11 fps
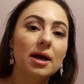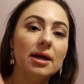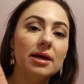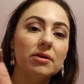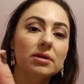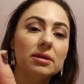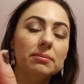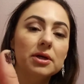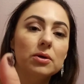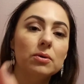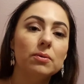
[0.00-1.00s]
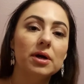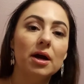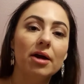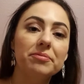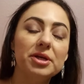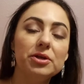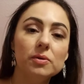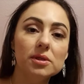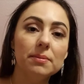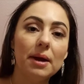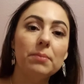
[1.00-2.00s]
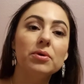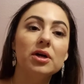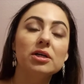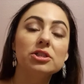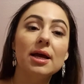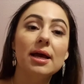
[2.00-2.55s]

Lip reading: here in the middle where I've been using my brush,